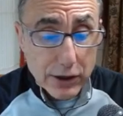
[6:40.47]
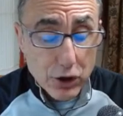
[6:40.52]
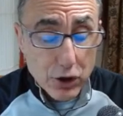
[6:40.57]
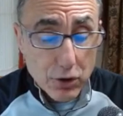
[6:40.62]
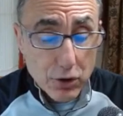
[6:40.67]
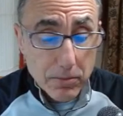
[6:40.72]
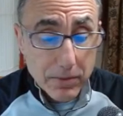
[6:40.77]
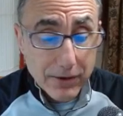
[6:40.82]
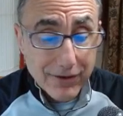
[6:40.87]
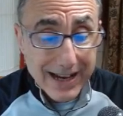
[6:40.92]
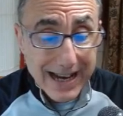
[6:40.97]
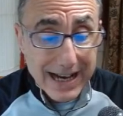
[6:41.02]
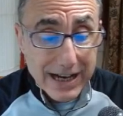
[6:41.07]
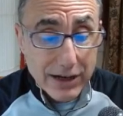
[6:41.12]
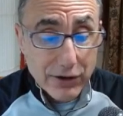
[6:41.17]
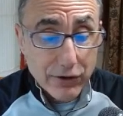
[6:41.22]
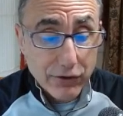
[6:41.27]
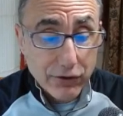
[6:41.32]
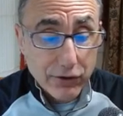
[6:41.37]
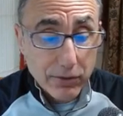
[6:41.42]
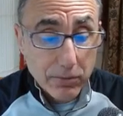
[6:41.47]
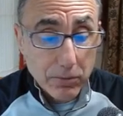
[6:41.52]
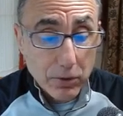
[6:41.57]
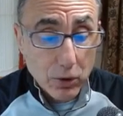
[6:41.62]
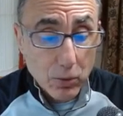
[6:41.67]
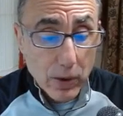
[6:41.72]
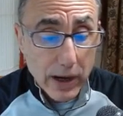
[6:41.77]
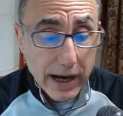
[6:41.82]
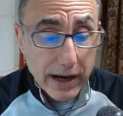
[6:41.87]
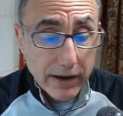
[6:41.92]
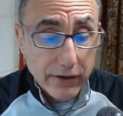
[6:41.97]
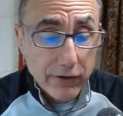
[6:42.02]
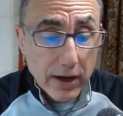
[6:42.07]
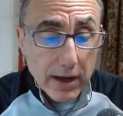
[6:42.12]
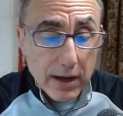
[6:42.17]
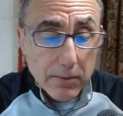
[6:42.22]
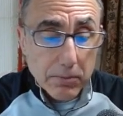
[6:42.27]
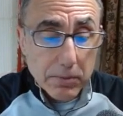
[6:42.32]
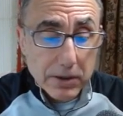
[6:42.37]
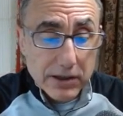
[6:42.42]
and humans age in similar ways,
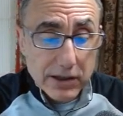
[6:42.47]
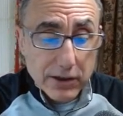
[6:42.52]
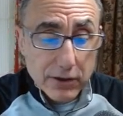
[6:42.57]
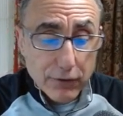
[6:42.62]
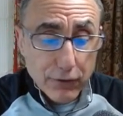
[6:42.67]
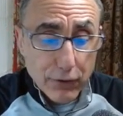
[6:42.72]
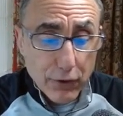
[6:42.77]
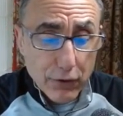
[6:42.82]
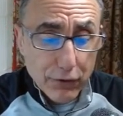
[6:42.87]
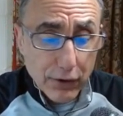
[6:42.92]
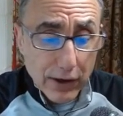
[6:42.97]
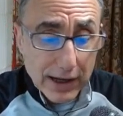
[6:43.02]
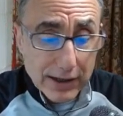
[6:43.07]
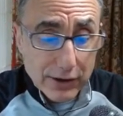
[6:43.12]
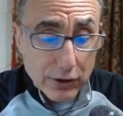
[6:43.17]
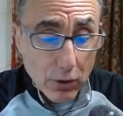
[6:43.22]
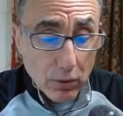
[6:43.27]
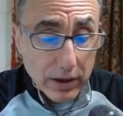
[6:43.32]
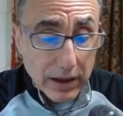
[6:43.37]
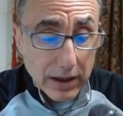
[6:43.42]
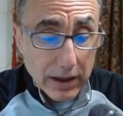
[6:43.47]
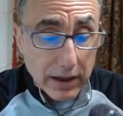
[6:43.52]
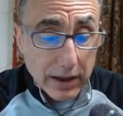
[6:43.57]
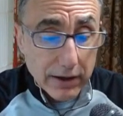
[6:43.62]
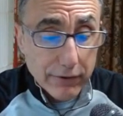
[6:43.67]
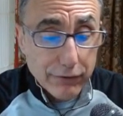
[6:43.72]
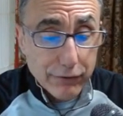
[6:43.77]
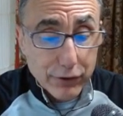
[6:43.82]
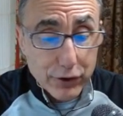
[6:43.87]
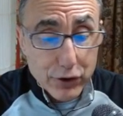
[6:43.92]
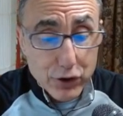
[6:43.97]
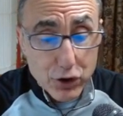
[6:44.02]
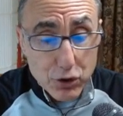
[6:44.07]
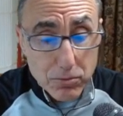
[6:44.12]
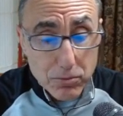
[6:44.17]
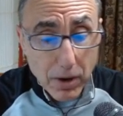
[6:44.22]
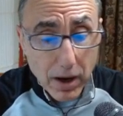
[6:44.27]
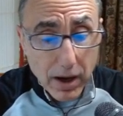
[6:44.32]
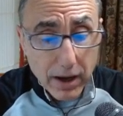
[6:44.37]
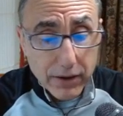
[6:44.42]
but since fruit flies only live for 2
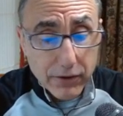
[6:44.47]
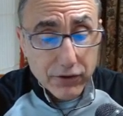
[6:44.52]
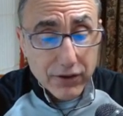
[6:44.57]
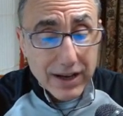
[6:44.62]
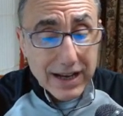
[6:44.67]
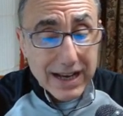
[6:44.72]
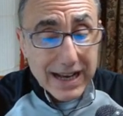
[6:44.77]
months,